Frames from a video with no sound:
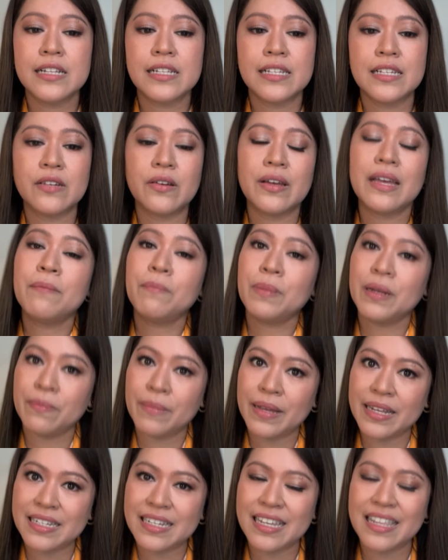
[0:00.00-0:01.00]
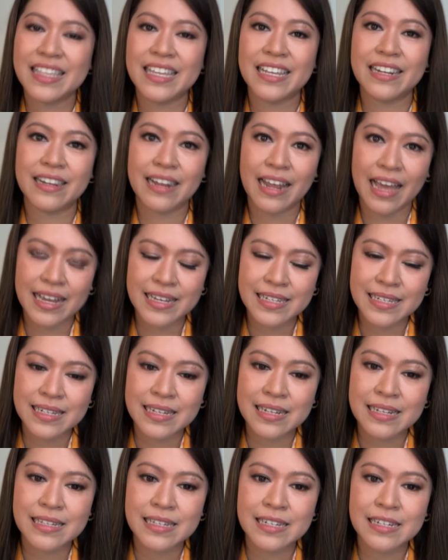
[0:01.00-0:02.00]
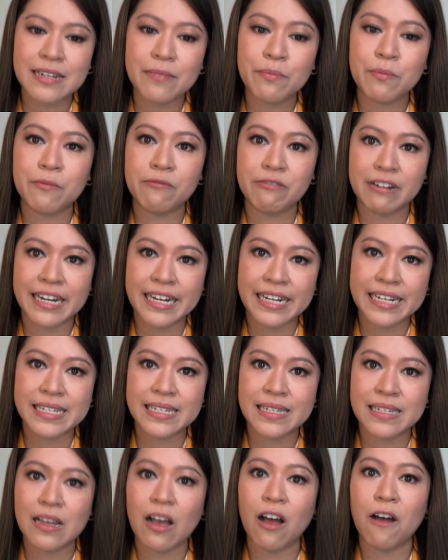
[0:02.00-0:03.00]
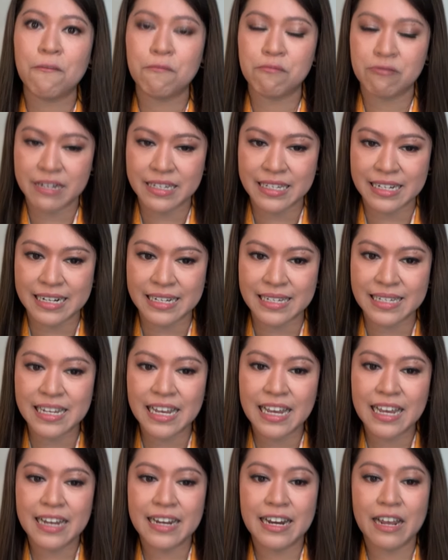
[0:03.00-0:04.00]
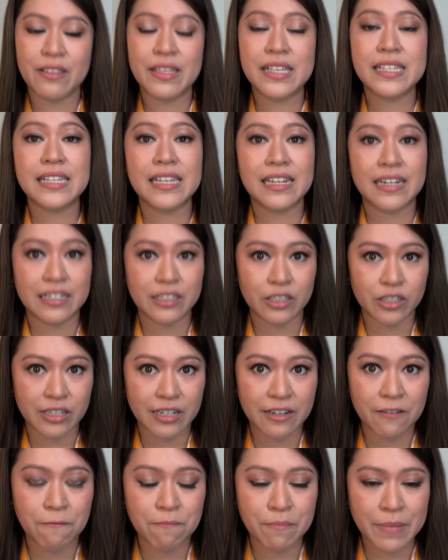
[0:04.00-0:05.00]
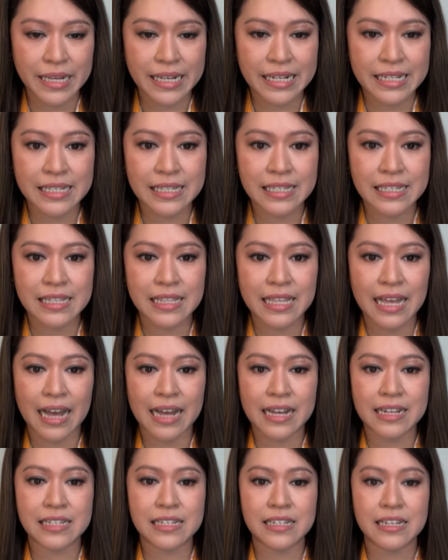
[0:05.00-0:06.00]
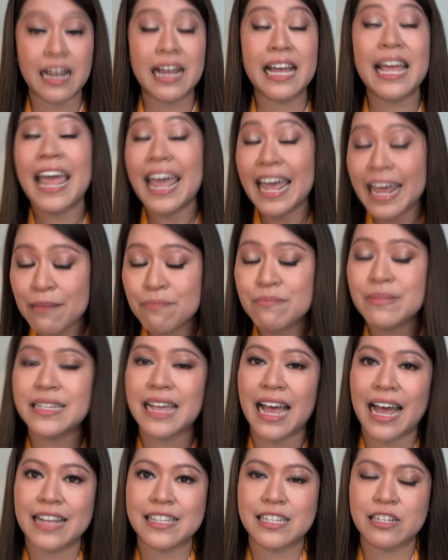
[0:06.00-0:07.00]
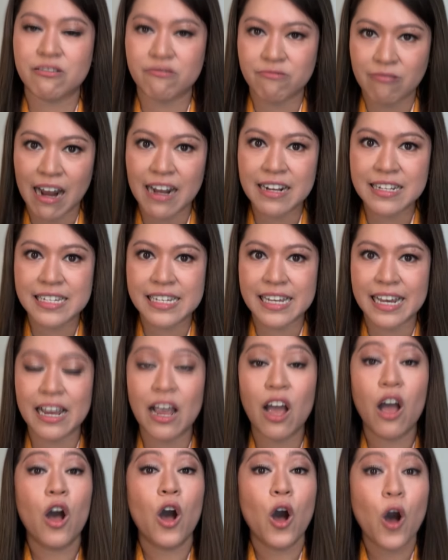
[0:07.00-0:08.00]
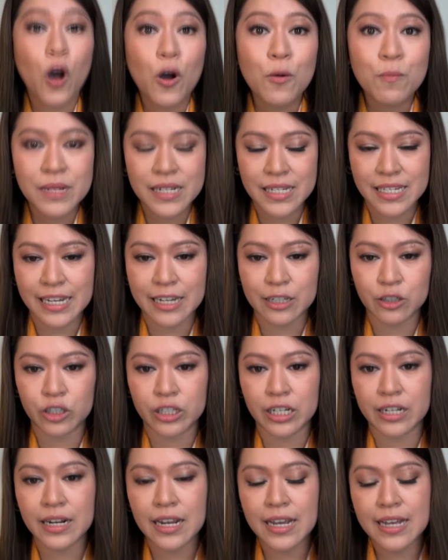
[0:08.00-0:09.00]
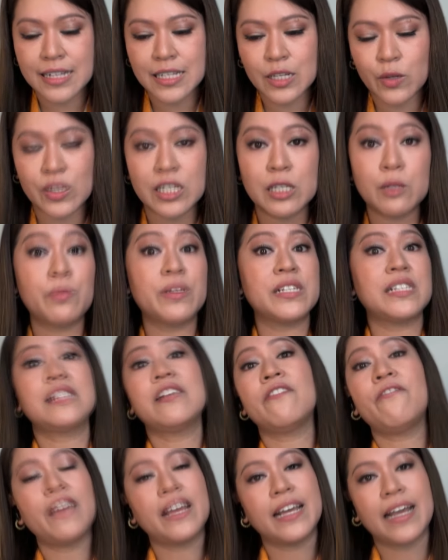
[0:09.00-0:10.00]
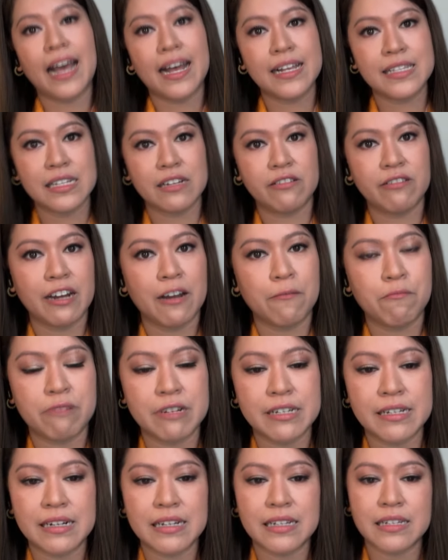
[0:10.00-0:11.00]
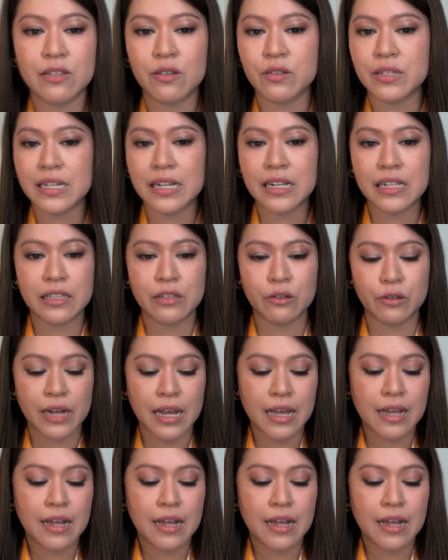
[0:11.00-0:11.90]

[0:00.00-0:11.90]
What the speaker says: to implement the licensed release of prisoners. Now, this initiative means that aims at granting home detention to a specific category of prisoners. Those include